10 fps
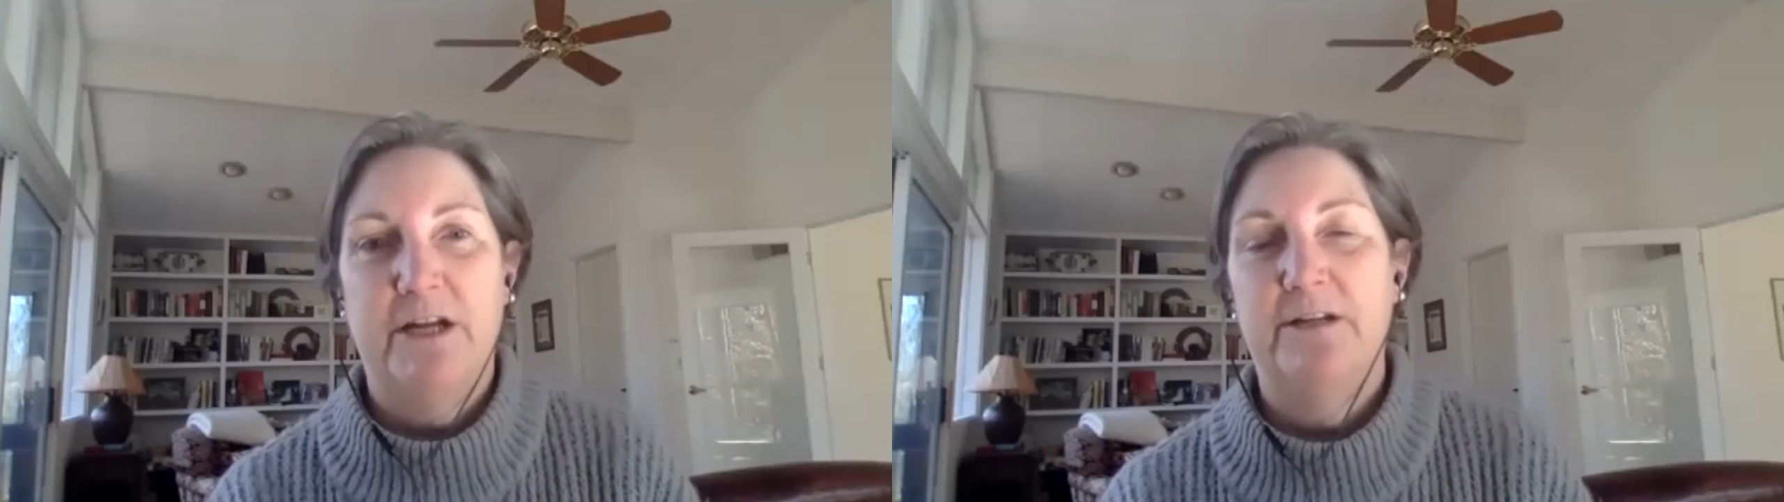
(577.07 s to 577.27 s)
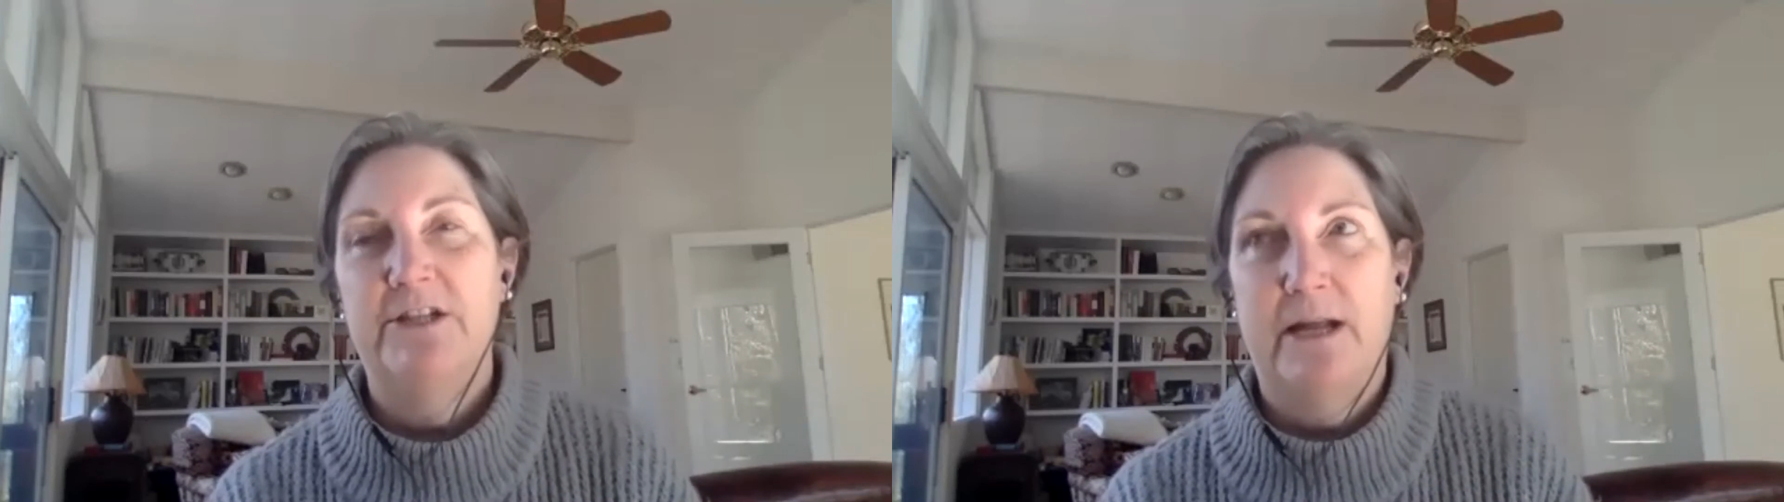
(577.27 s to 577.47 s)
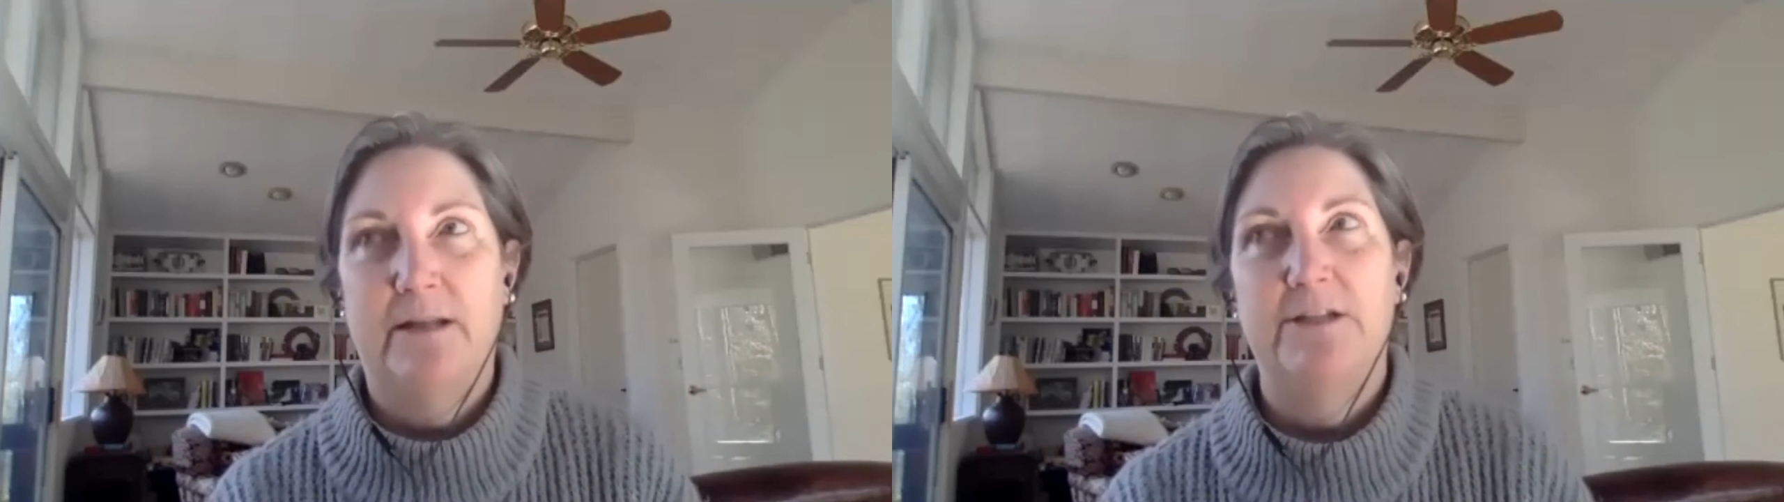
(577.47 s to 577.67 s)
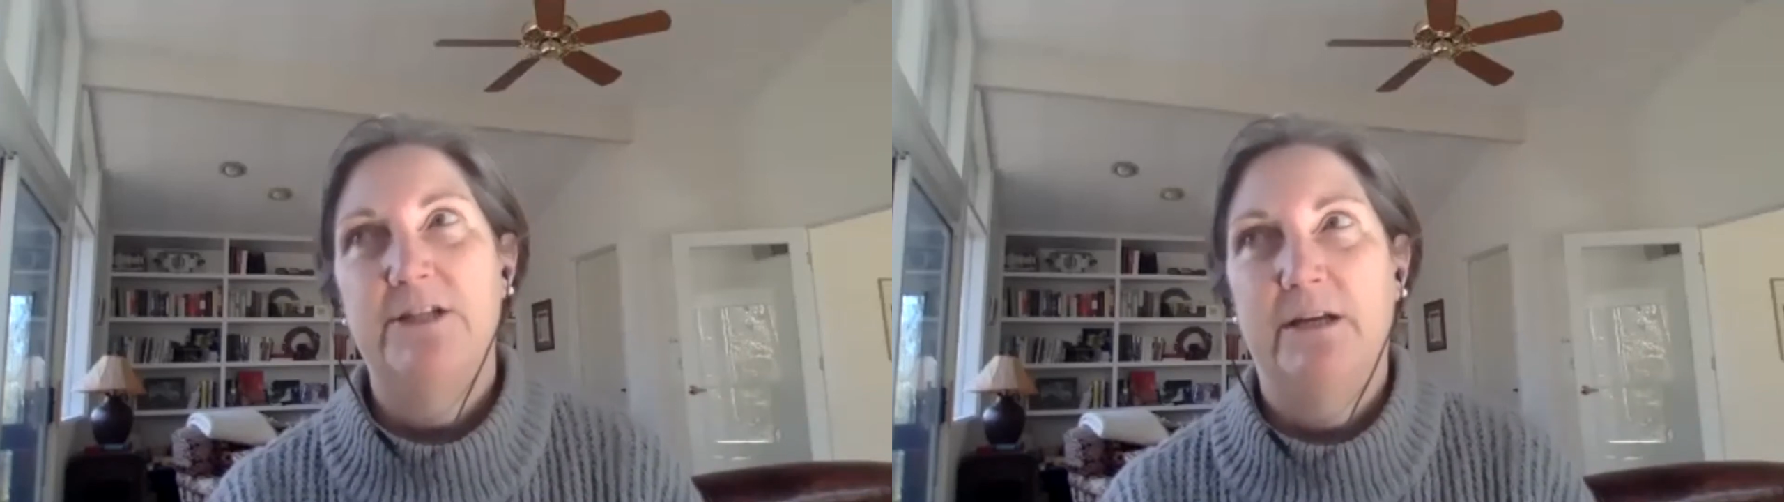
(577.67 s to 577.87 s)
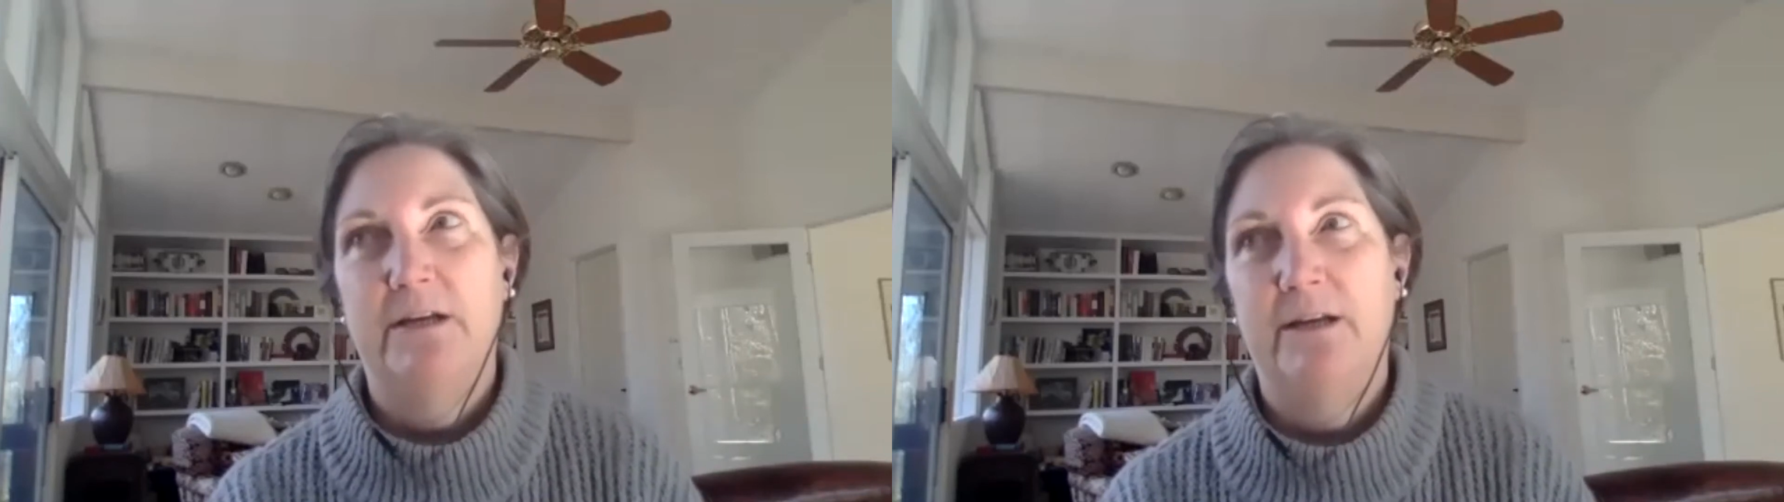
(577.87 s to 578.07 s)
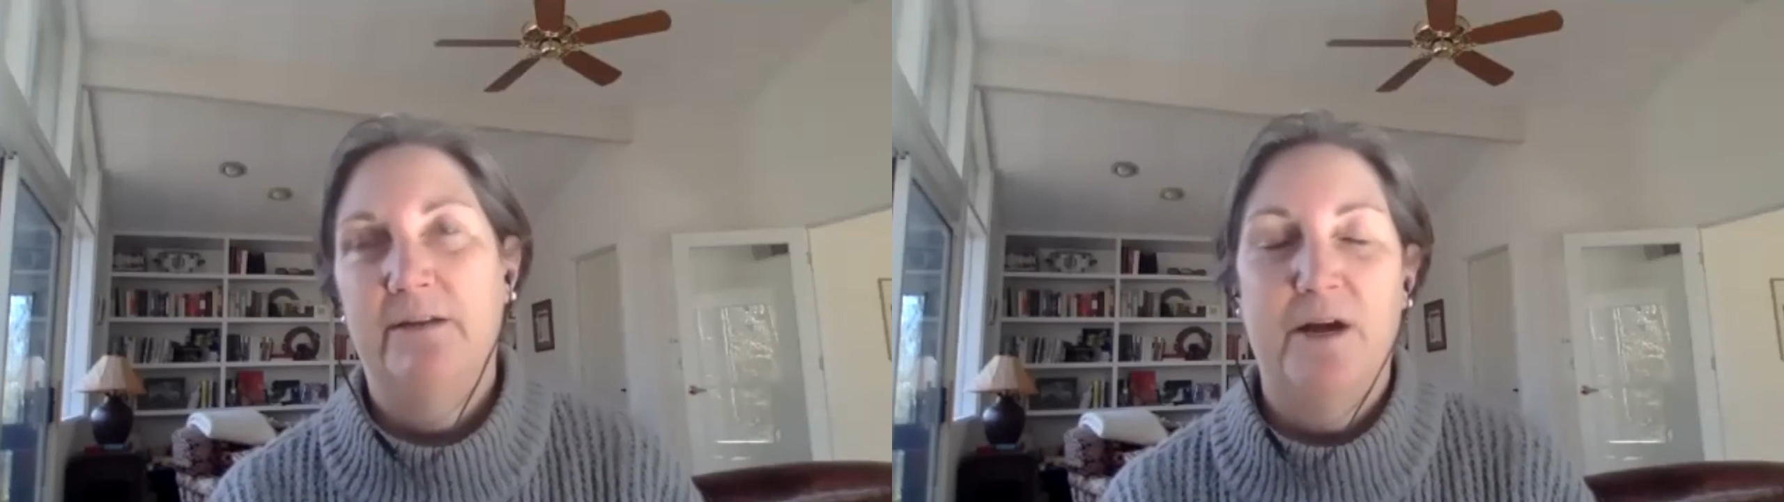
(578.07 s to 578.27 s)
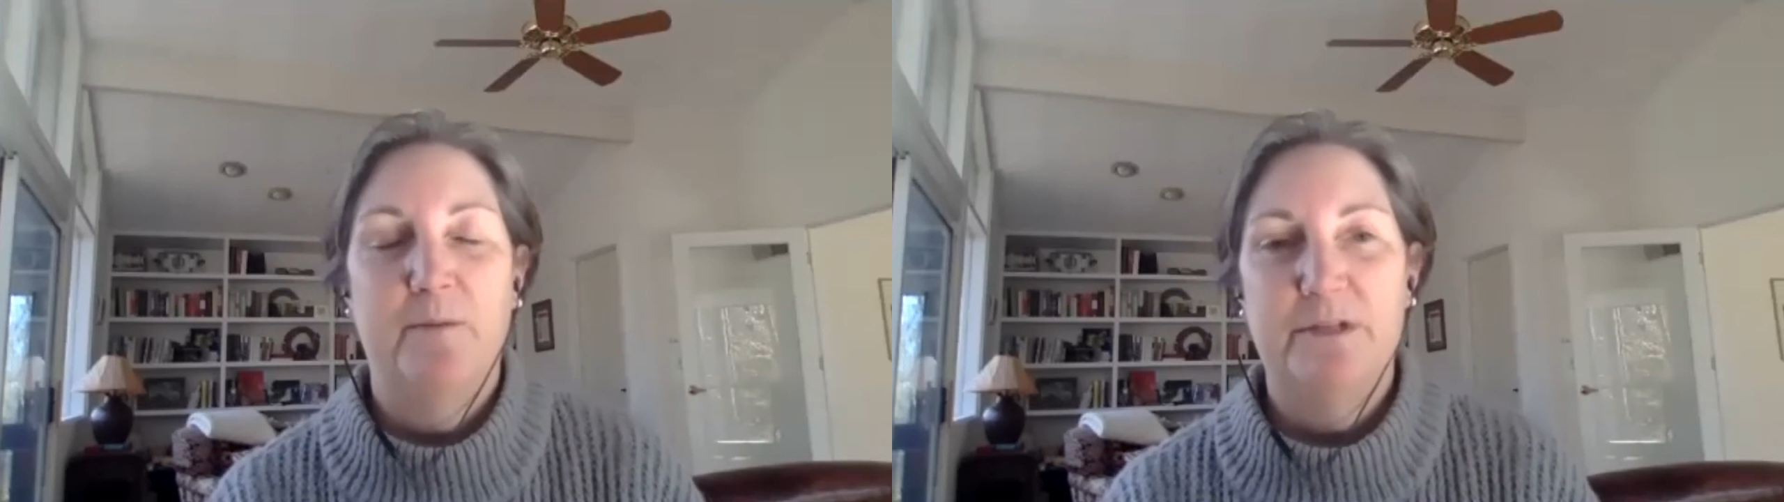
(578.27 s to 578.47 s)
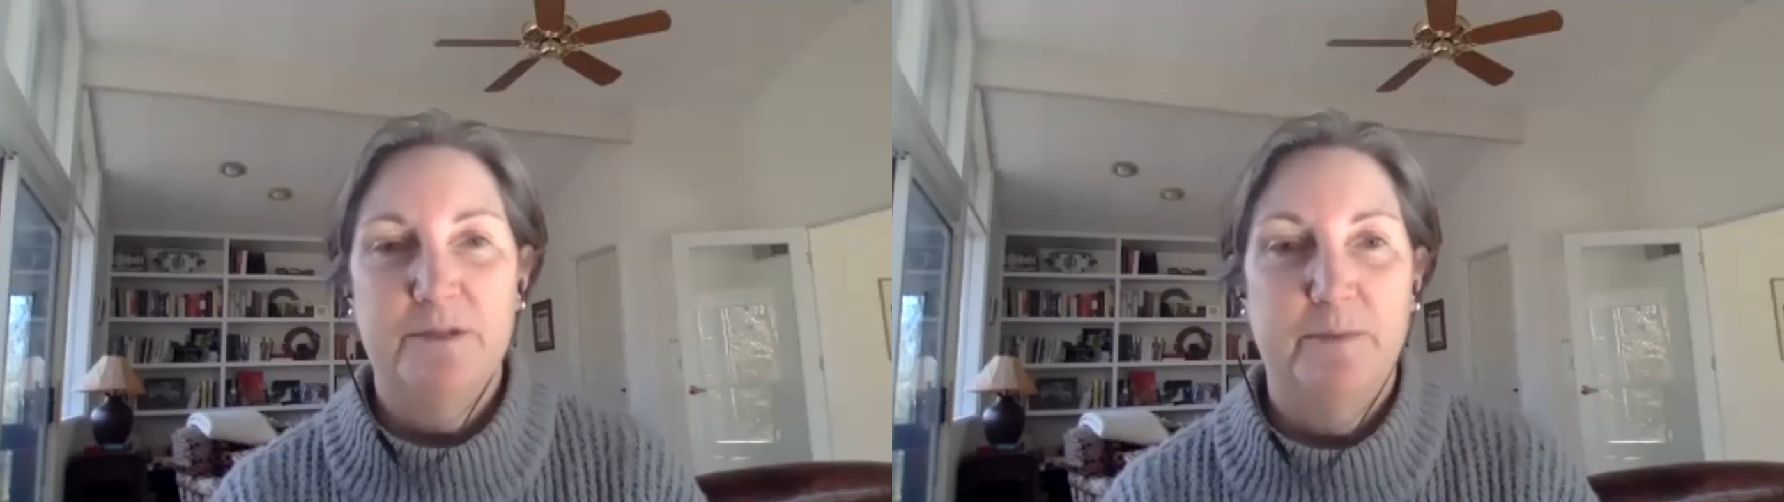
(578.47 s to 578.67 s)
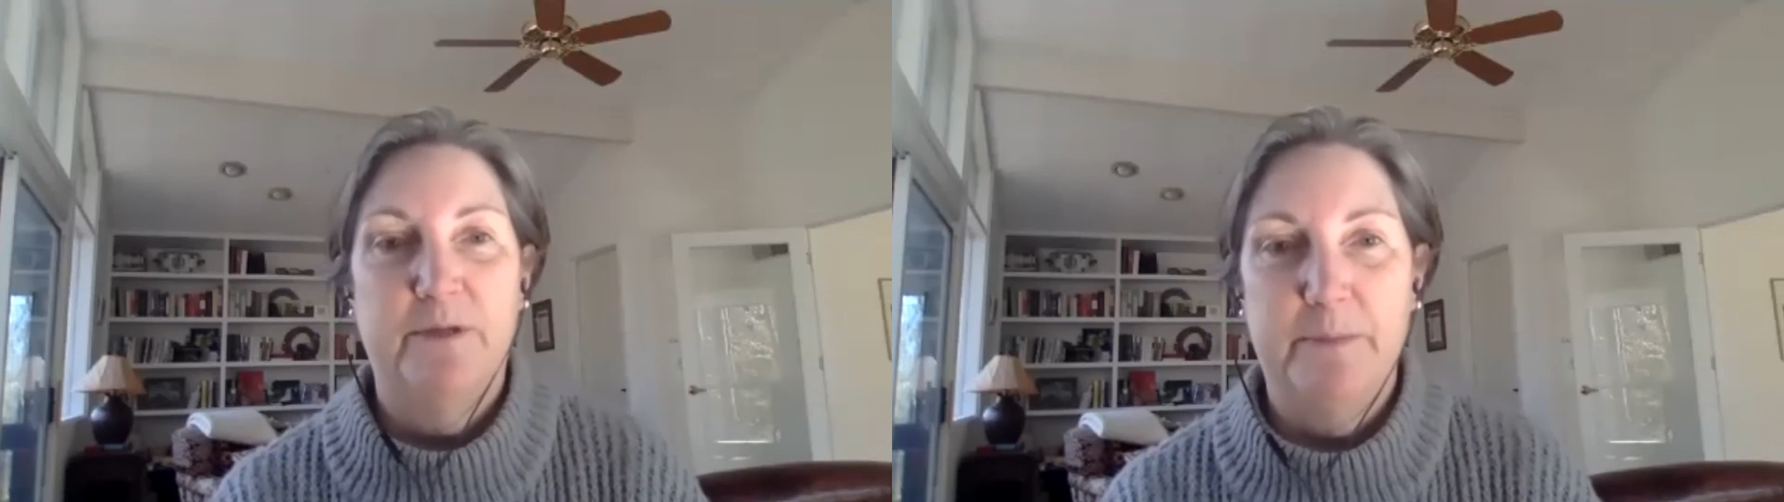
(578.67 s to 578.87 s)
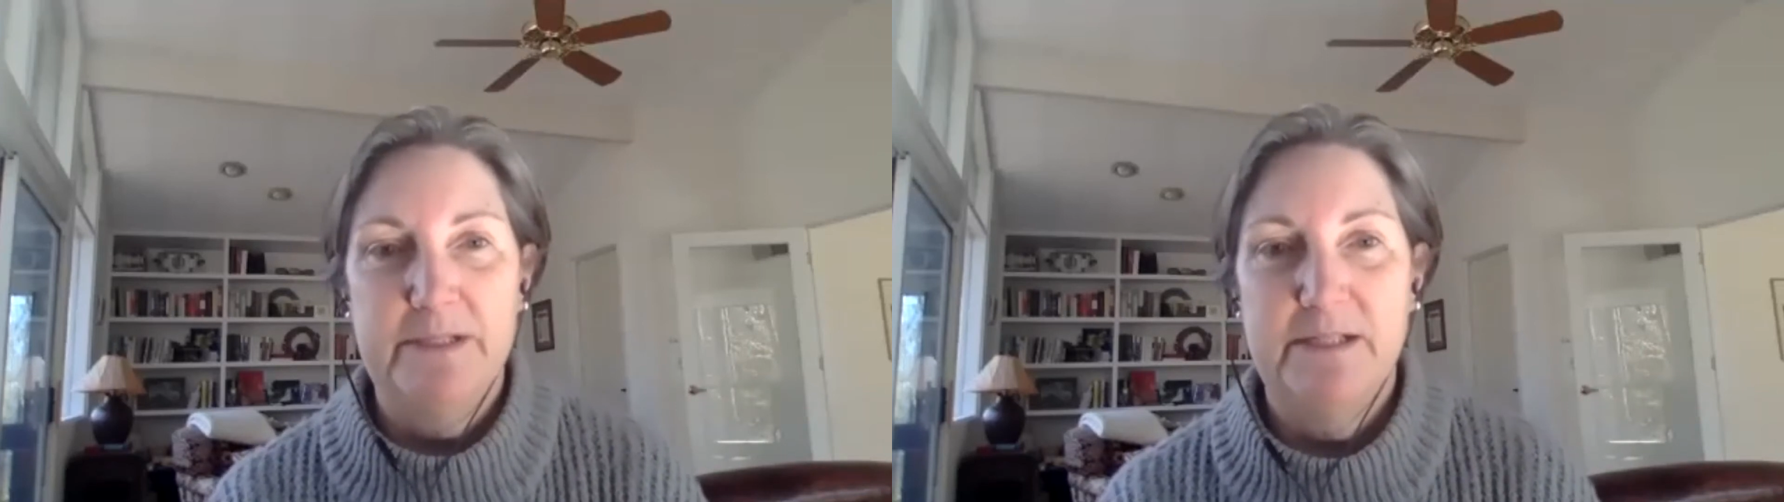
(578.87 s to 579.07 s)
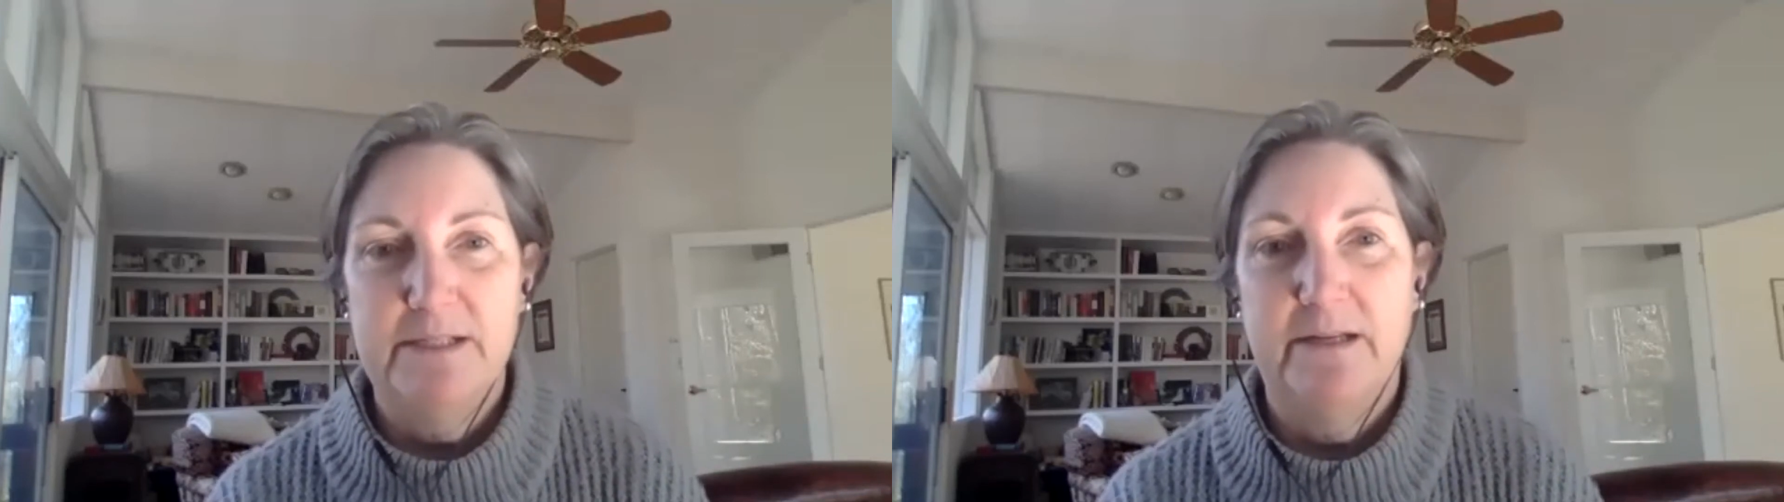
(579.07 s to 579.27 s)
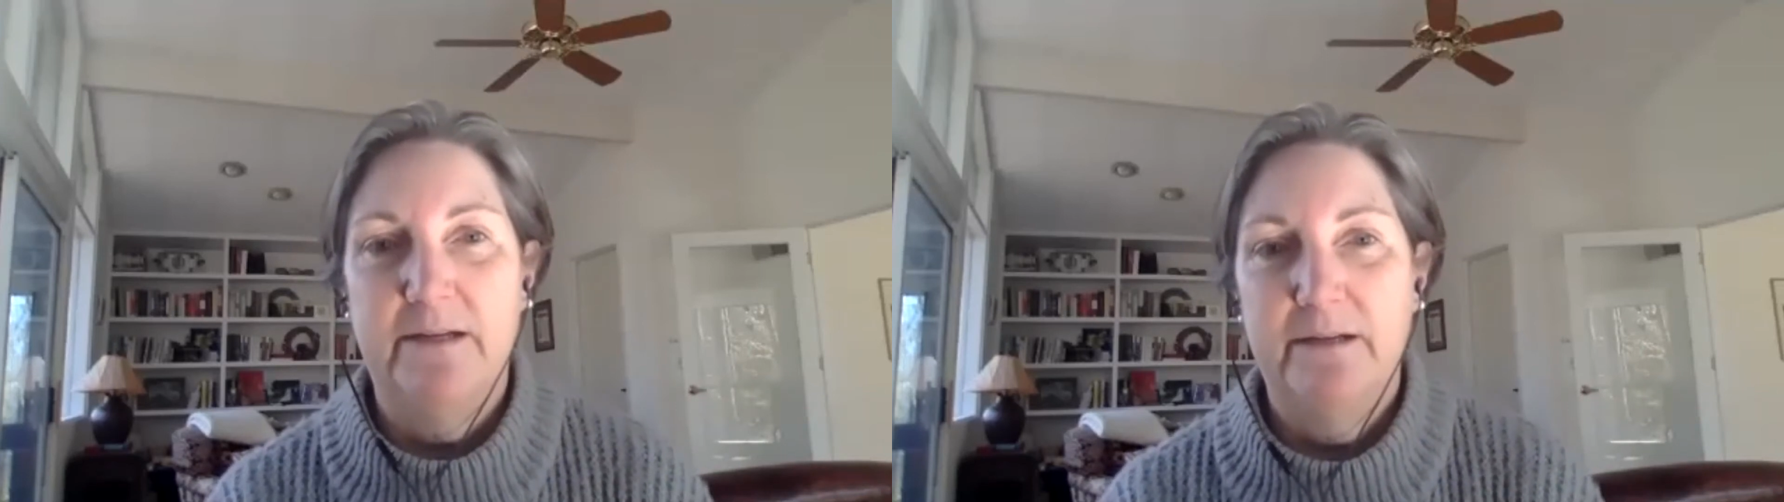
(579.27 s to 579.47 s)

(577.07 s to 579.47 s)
challenging environment to build a business in.